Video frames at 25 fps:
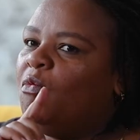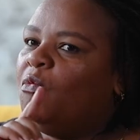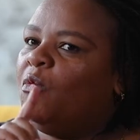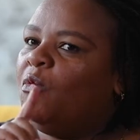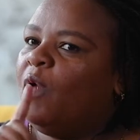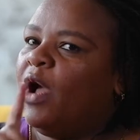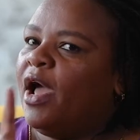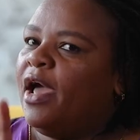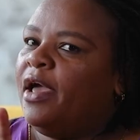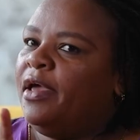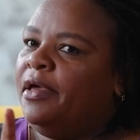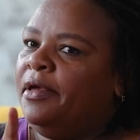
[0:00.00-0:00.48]

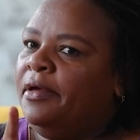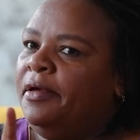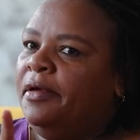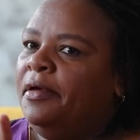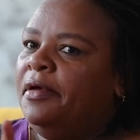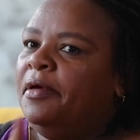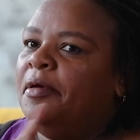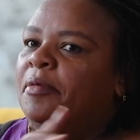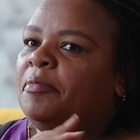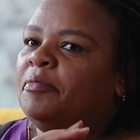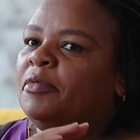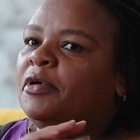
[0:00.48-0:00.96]
Why?
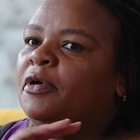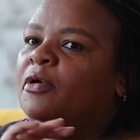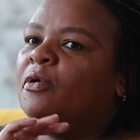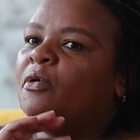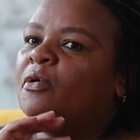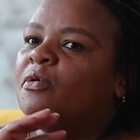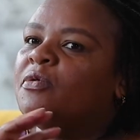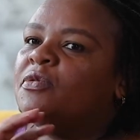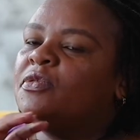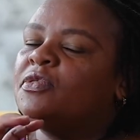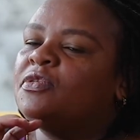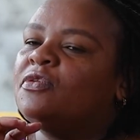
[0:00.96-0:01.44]

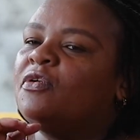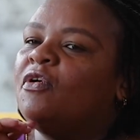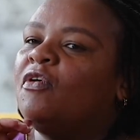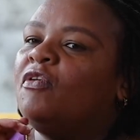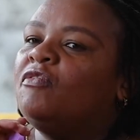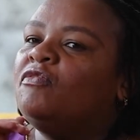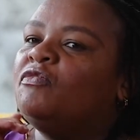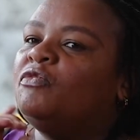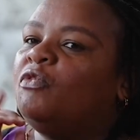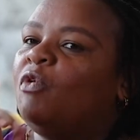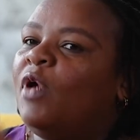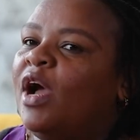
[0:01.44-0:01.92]
Because
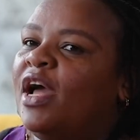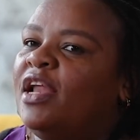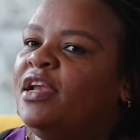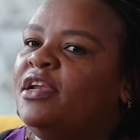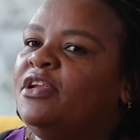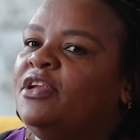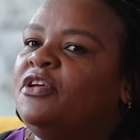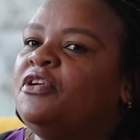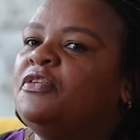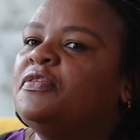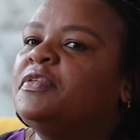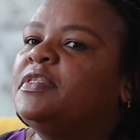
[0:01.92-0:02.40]
of
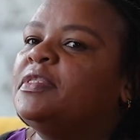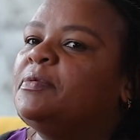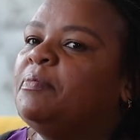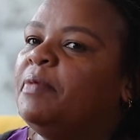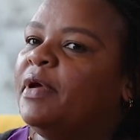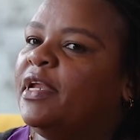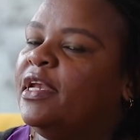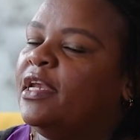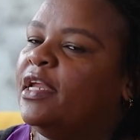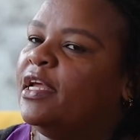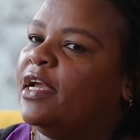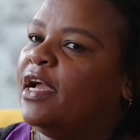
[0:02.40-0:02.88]
one, your
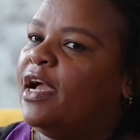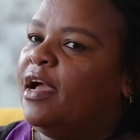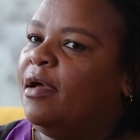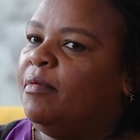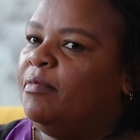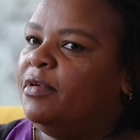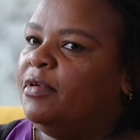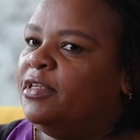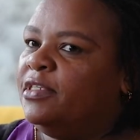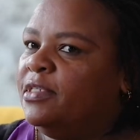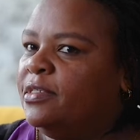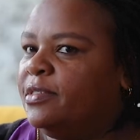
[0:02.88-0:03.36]
spending
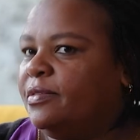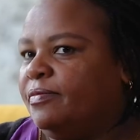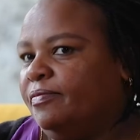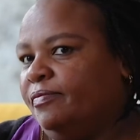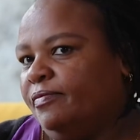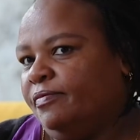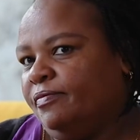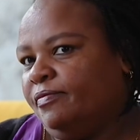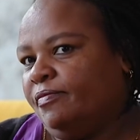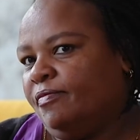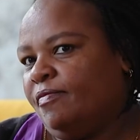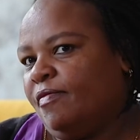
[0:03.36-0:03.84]
habits.
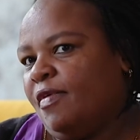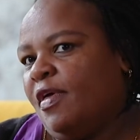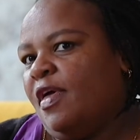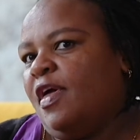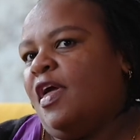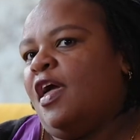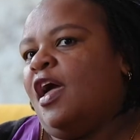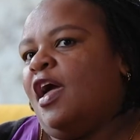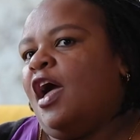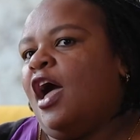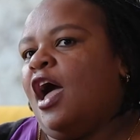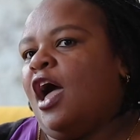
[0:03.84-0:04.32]

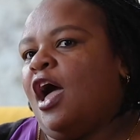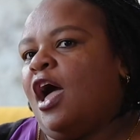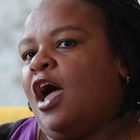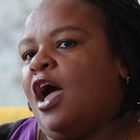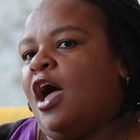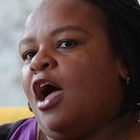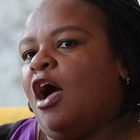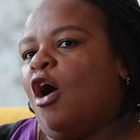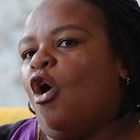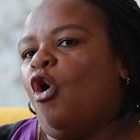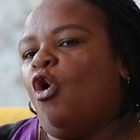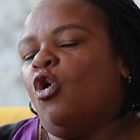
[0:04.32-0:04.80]

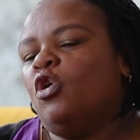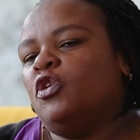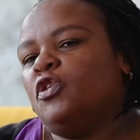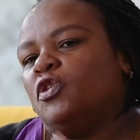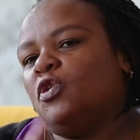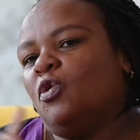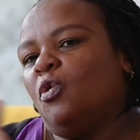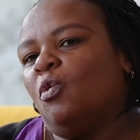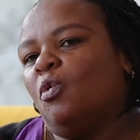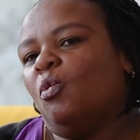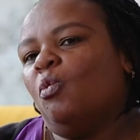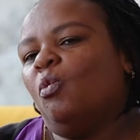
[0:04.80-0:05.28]

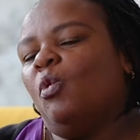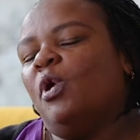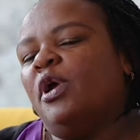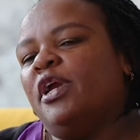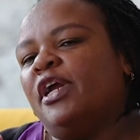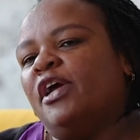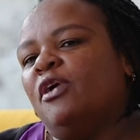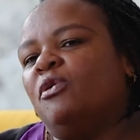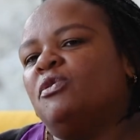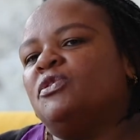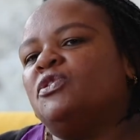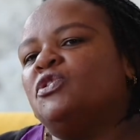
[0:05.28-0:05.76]
Also, what
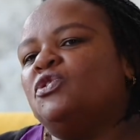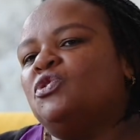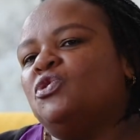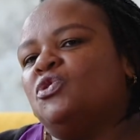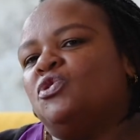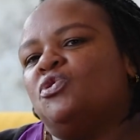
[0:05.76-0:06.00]
else do